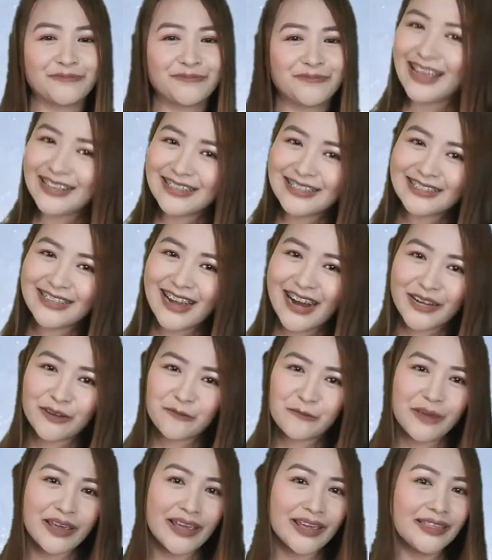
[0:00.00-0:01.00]
Let's start
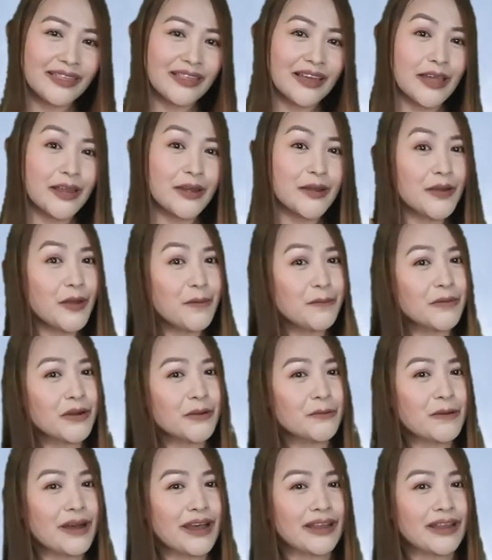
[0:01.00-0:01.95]
with number